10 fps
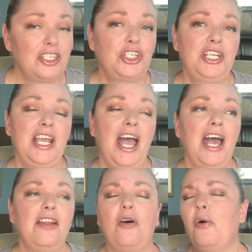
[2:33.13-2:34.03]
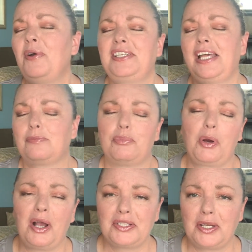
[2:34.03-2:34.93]
She had always has
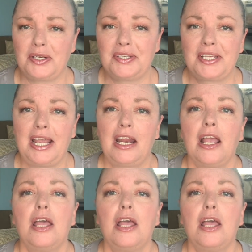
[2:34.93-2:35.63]
bras on her site,